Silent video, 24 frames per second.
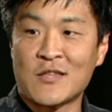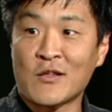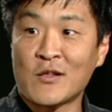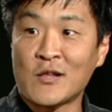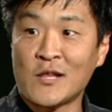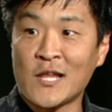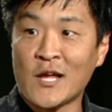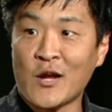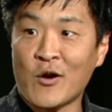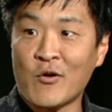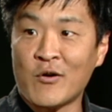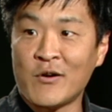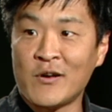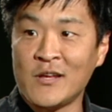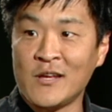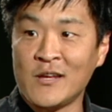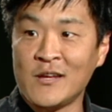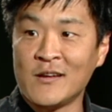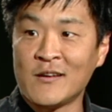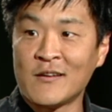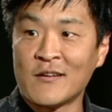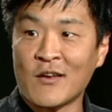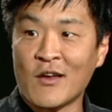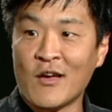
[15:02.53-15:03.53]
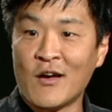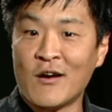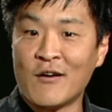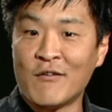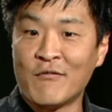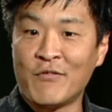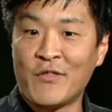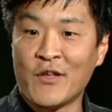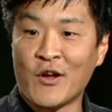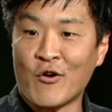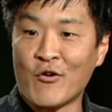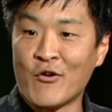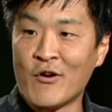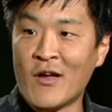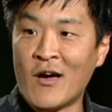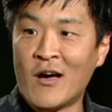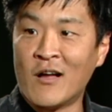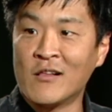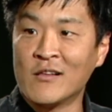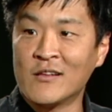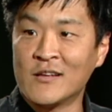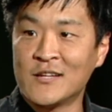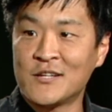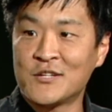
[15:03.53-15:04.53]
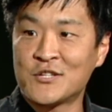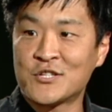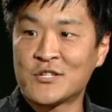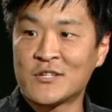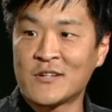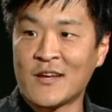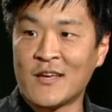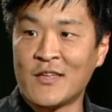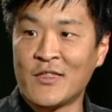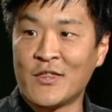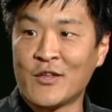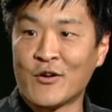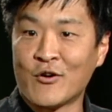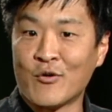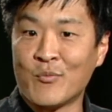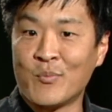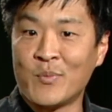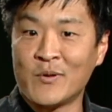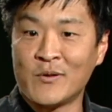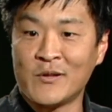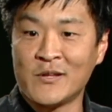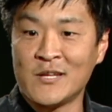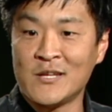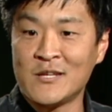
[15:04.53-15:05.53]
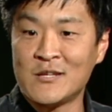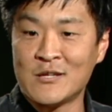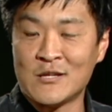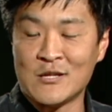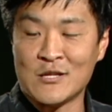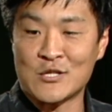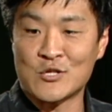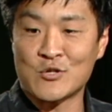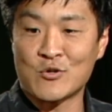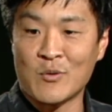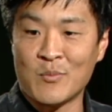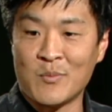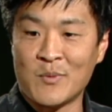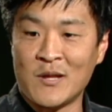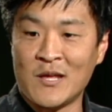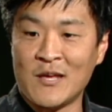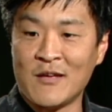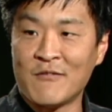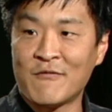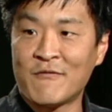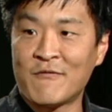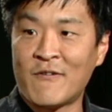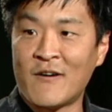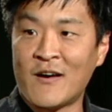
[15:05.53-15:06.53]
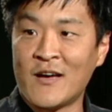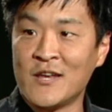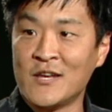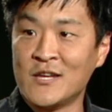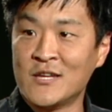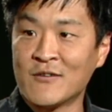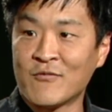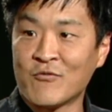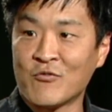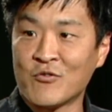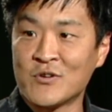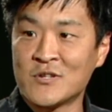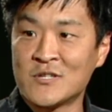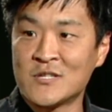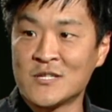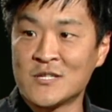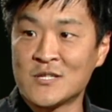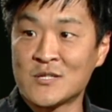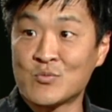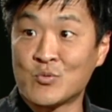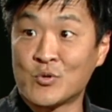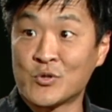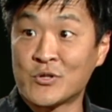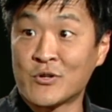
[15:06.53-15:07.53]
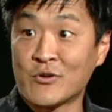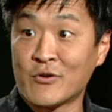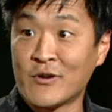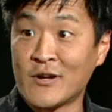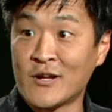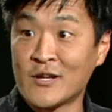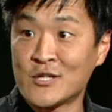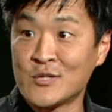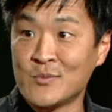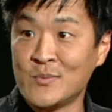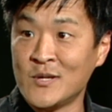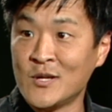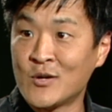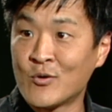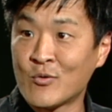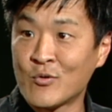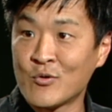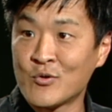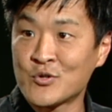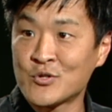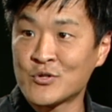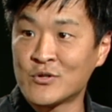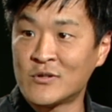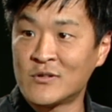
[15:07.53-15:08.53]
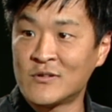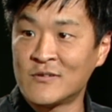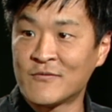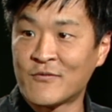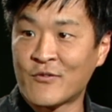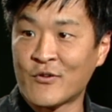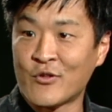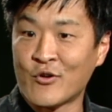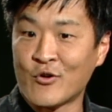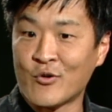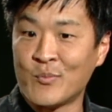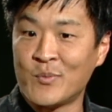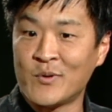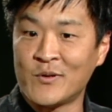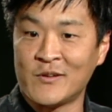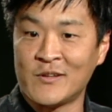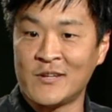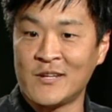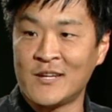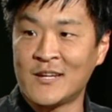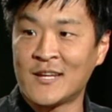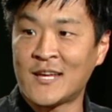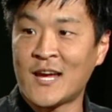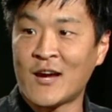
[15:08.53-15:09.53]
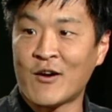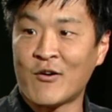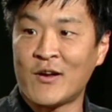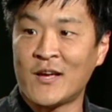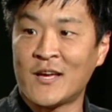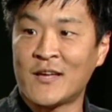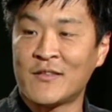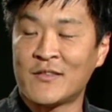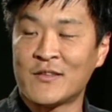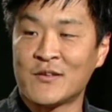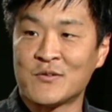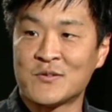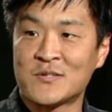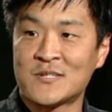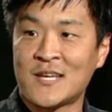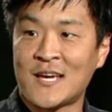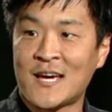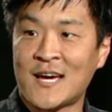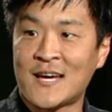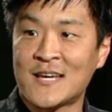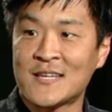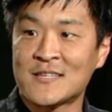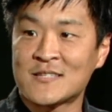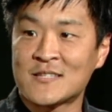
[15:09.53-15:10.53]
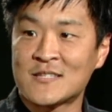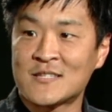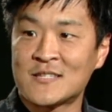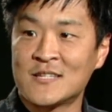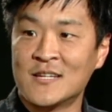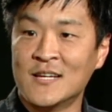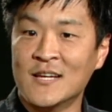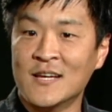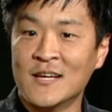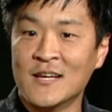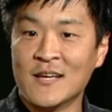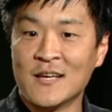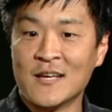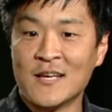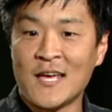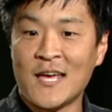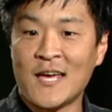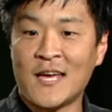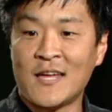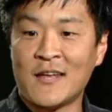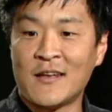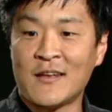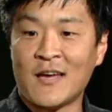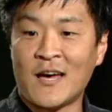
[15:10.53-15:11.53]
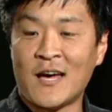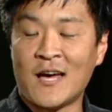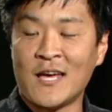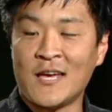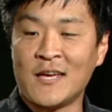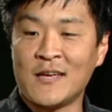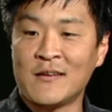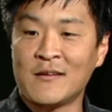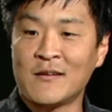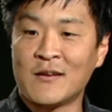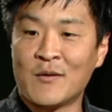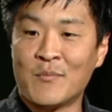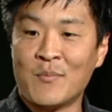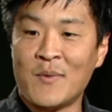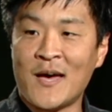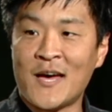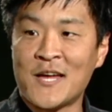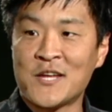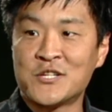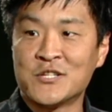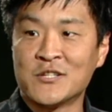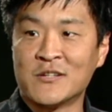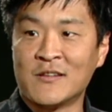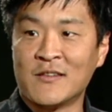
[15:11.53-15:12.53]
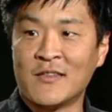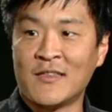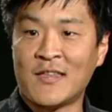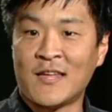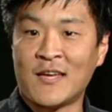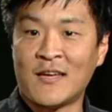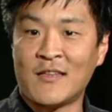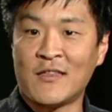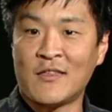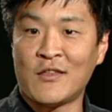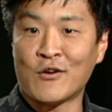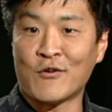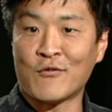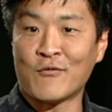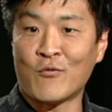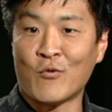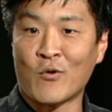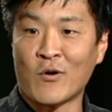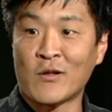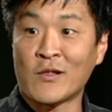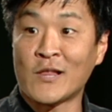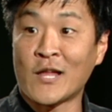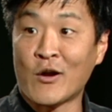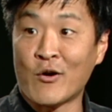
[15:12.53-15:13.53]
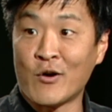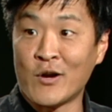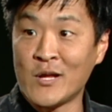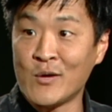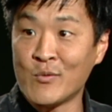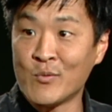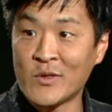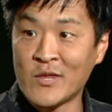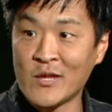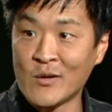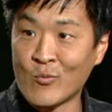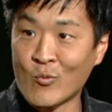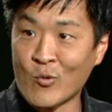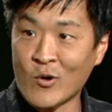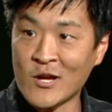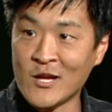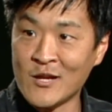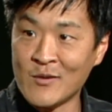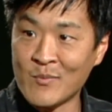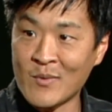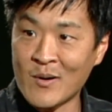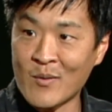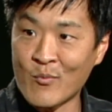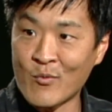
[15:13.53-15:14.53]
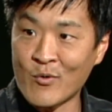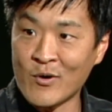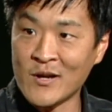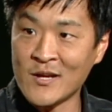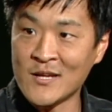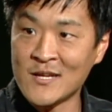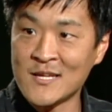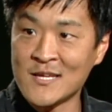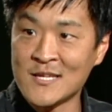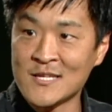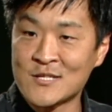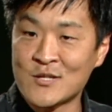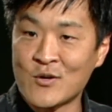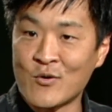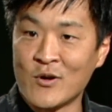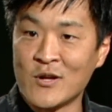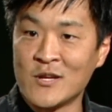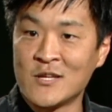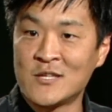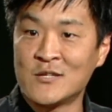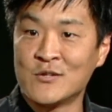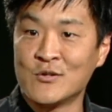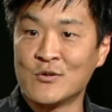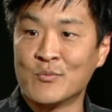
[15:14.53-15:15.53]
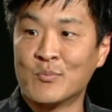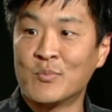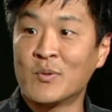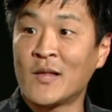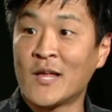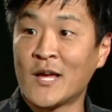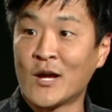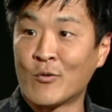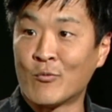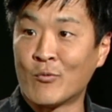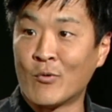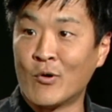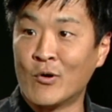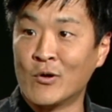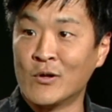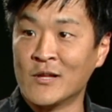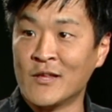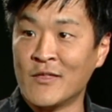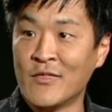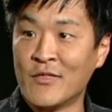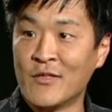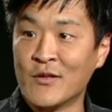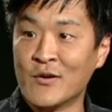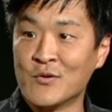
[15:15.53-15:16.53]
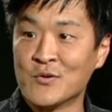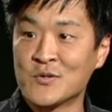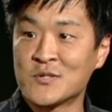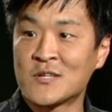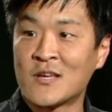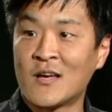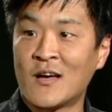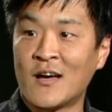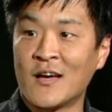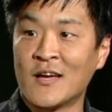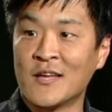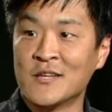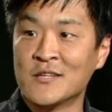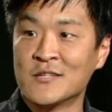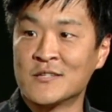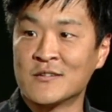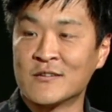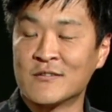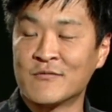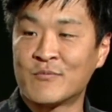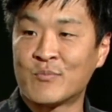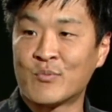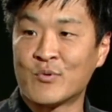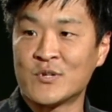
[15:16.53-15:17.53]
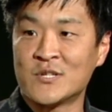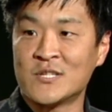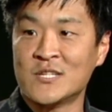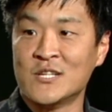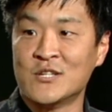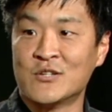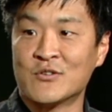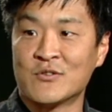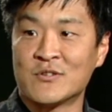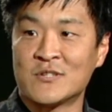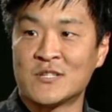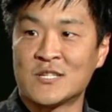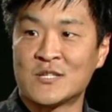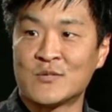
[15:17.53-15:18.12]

the clarity of their knowledge and their ability to discriminate fine differences will turn out to be crucial for their ability to carry out those tasks. And I imagine that, therefore, clarity within working memory is going to play a role in those kinds of procedures